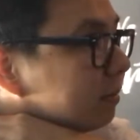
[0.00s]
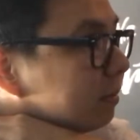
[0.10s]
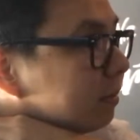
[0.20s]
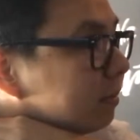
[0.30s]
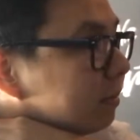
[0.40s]

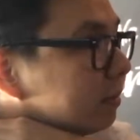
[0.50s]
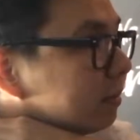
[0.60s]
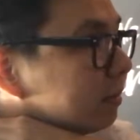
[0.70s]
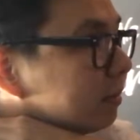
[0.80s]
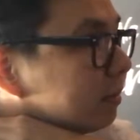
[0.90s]

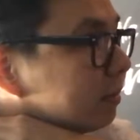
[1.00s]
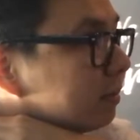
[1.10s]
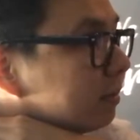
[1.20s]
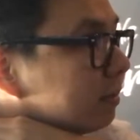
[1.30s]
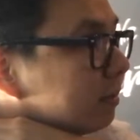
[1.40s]

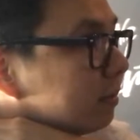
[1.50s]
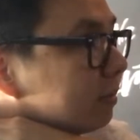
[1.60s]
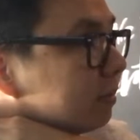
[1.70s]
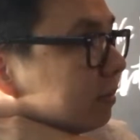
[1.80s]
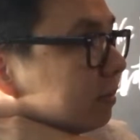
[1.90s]

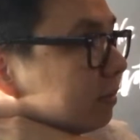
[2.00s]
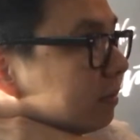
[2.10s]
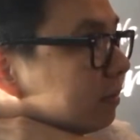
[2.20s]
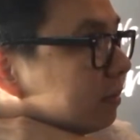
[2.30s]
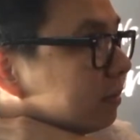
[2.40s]

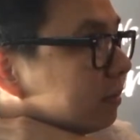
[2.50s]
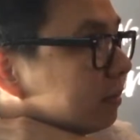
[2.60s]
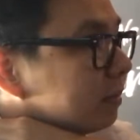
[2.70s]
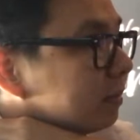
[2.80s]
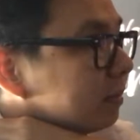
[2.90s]

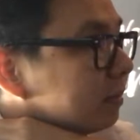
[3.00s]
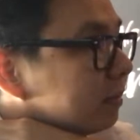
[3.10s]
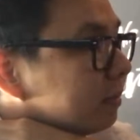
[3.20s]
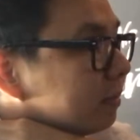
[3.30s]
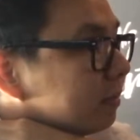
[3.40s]

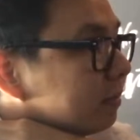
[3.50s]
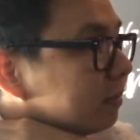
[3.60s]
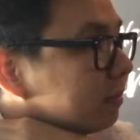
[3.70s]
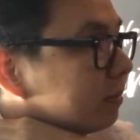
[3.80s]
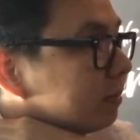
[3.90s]

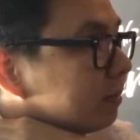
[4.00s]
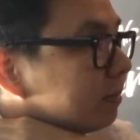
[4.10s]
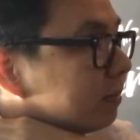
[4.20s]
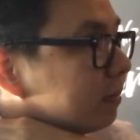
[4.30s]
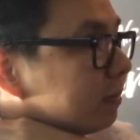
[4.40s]

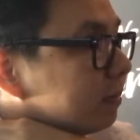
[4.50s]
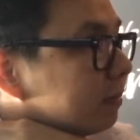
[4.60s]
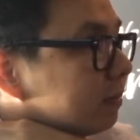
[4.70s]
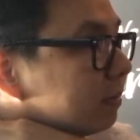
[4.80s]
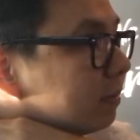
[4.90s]

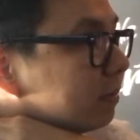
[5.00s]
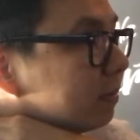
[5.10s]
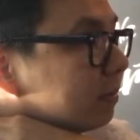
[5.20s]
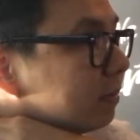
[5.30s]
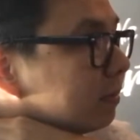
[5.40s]

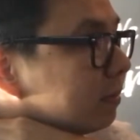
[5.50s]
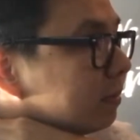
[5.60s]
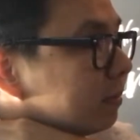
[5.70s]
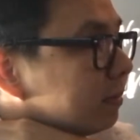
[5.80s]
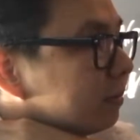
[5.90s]

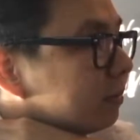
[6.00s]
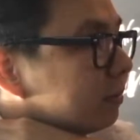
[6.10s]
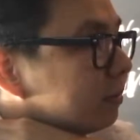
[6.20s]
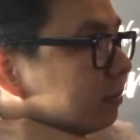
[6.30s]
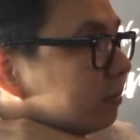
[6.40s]

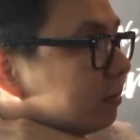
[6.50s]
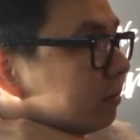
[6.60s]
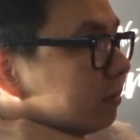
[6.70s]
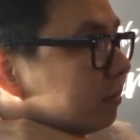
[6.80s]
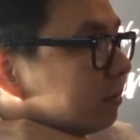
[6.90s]

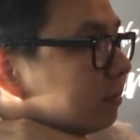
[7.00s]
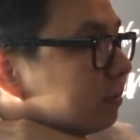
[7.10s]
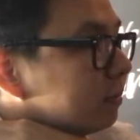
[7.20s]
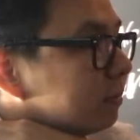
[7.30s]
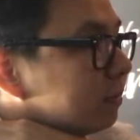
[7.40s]
(not speaking)